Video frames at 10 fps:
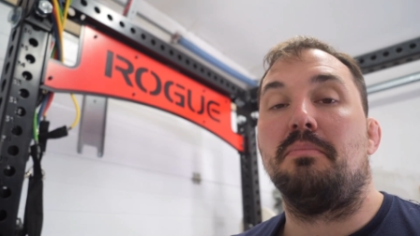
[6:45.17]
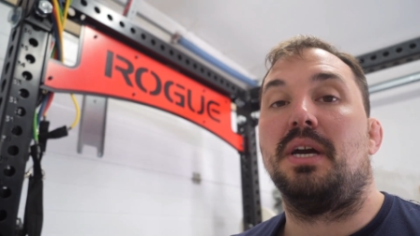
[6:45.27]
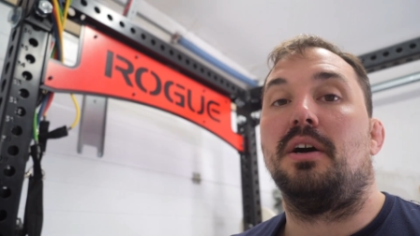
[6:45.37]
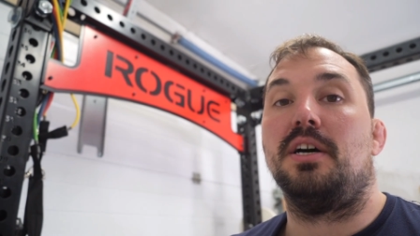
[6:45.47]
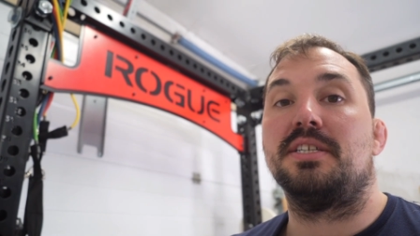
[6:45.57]

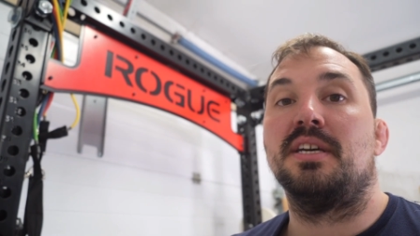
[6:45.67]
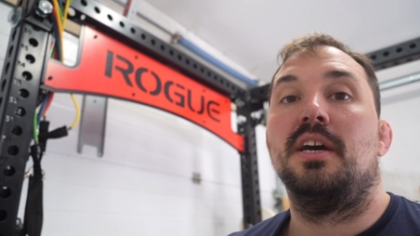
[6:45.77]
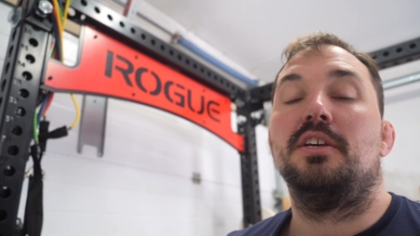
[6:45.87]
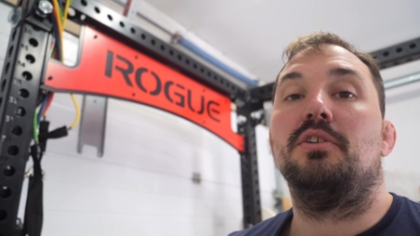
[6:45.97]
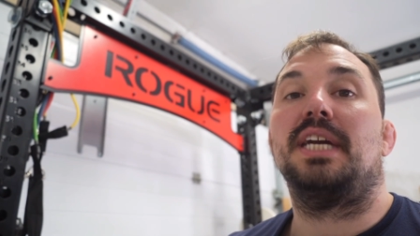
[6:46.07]
because
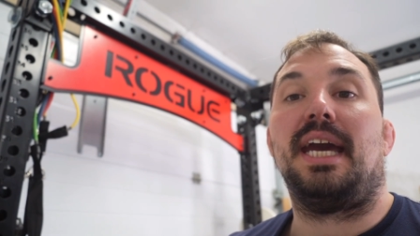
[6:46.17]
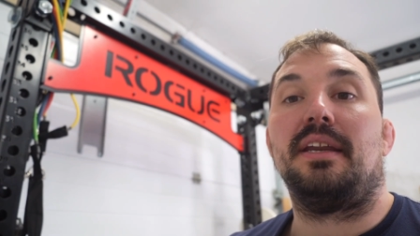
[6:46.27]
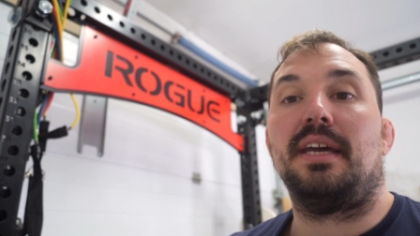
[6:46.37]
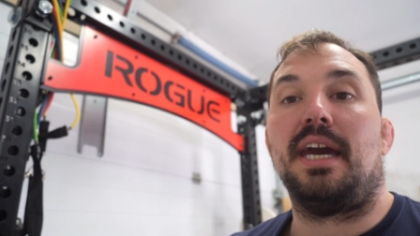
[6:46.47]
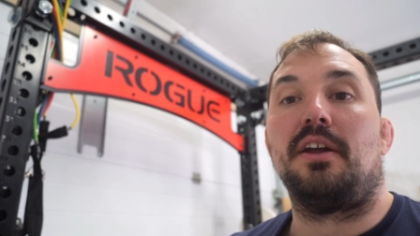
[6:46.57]
you
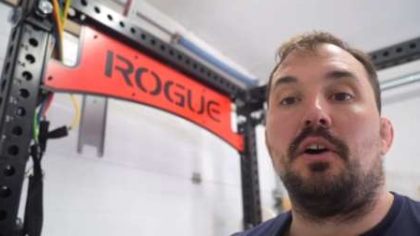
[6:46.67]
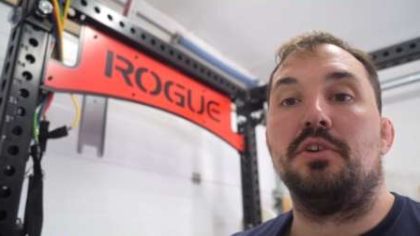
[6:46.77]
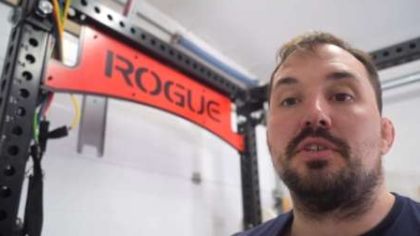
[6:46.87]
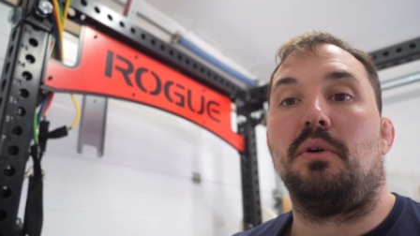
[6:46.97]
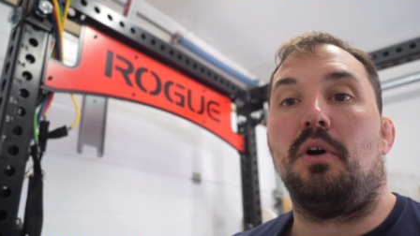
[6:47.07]
can get
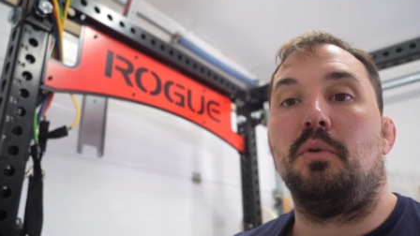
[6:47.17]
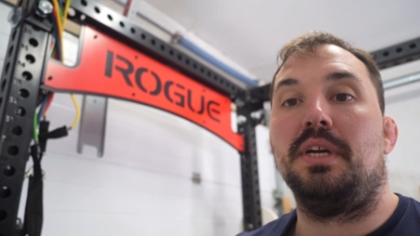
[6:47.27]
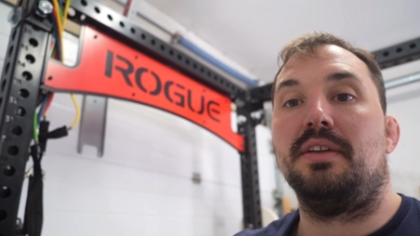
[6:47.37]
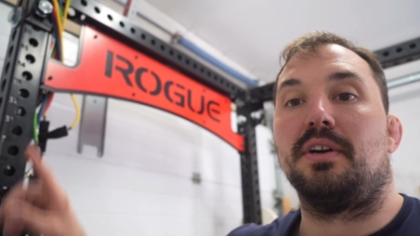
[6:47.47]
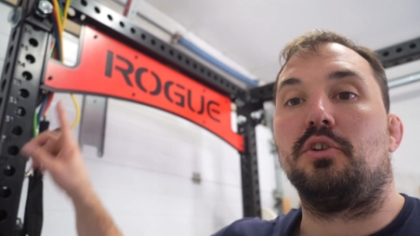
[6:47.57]
also
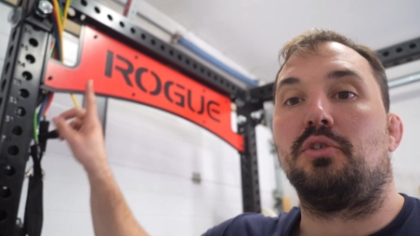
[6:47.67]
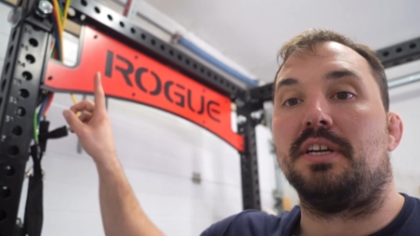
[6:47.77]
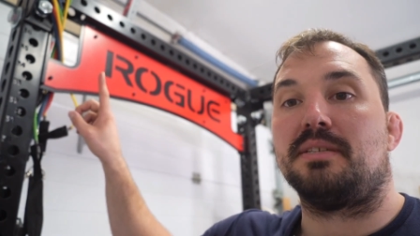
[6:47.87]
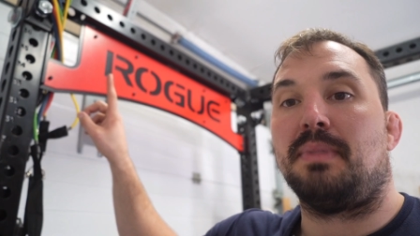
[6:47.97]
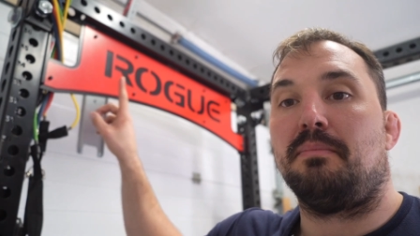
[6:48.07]
only the
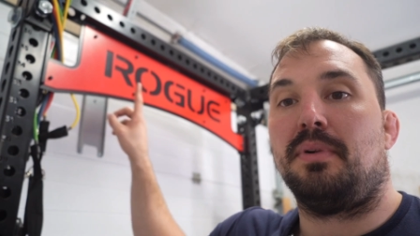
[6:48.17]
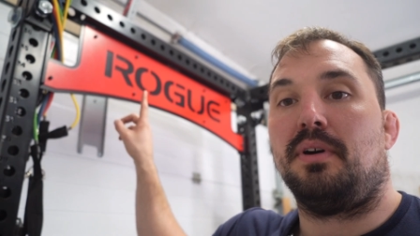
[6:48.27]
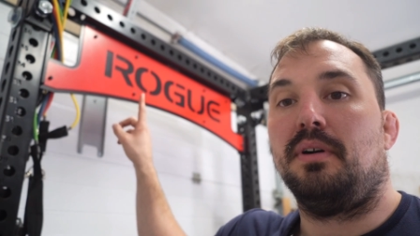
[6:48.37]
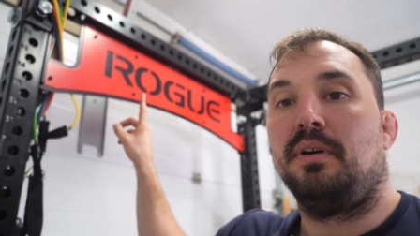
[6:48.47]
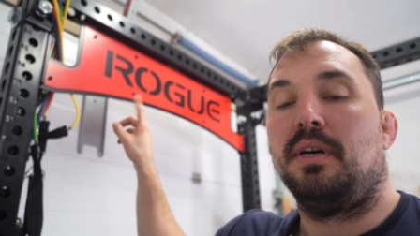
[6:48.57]
cross
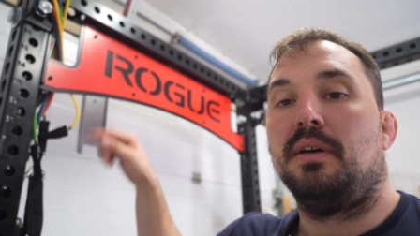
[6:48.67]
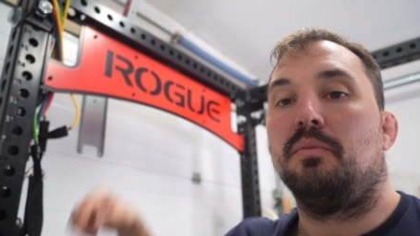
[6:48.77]
member,